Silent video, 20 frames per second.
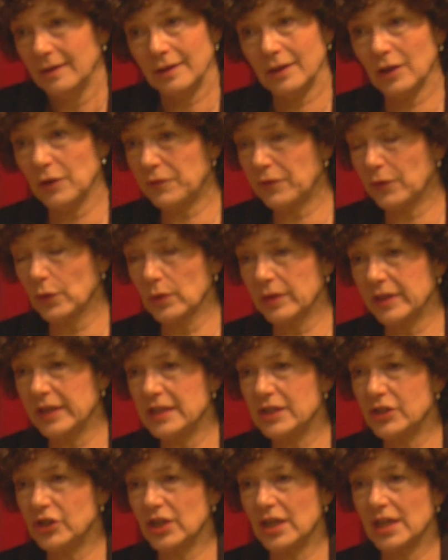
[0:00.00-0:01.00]
you know, for all
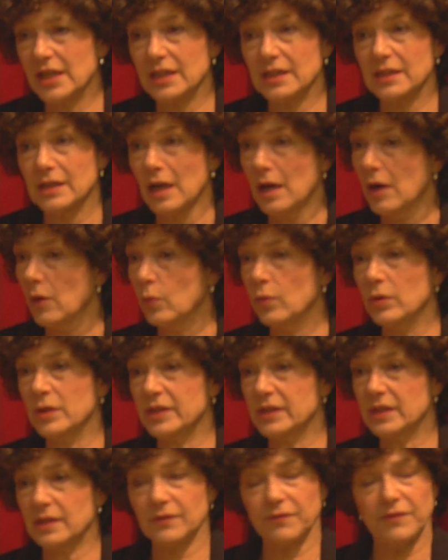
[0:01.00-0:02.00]
these years,
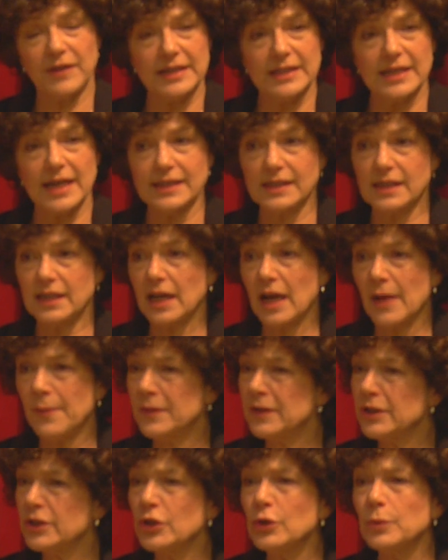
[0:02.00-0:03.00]
was fantastic.
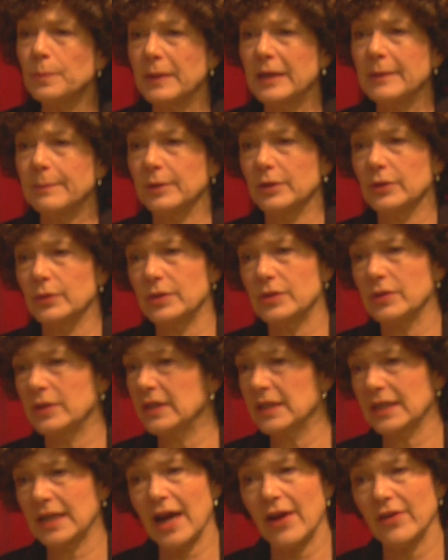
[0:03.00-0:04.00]
And the new people who are
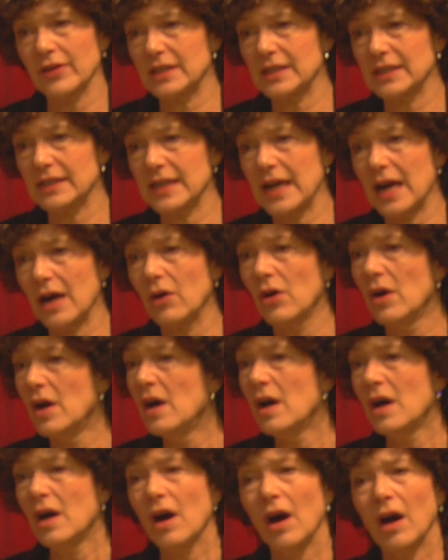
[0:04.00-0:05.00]
doing the characters now
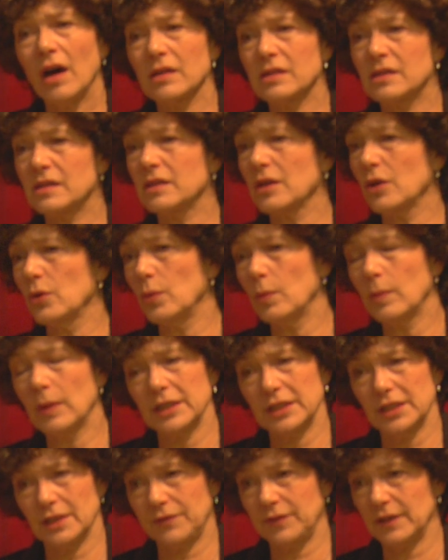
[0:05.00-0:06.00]
are so
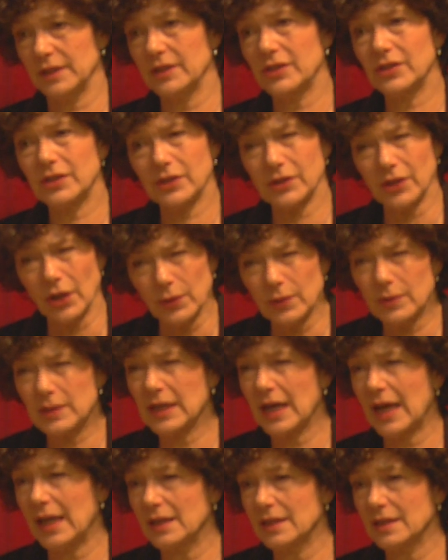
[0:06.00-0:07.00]
wonderful and so
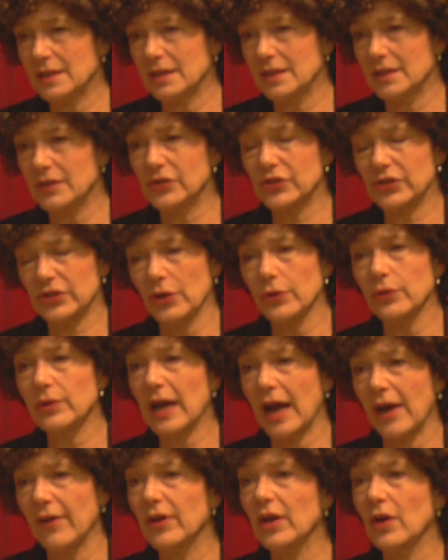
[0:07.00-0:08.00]
talented and so
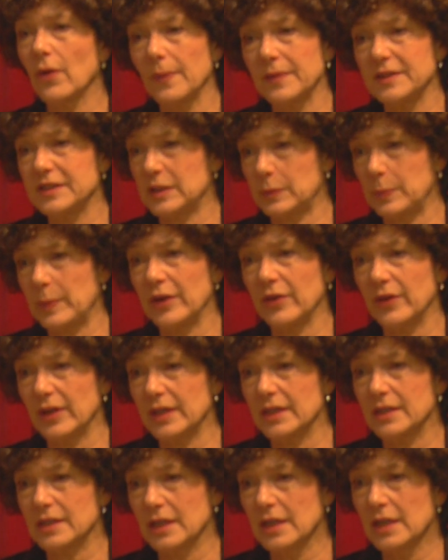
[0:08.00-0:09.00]
carry on the
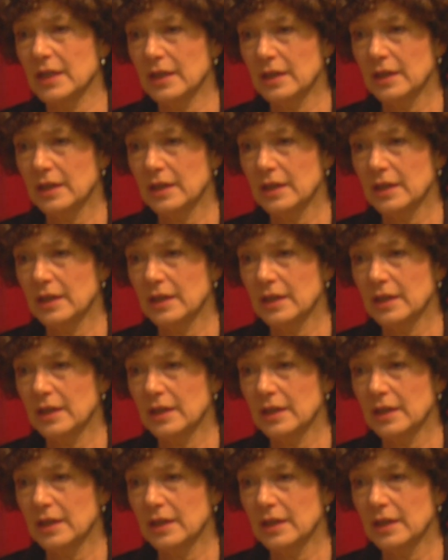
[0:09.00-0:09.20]
spirit.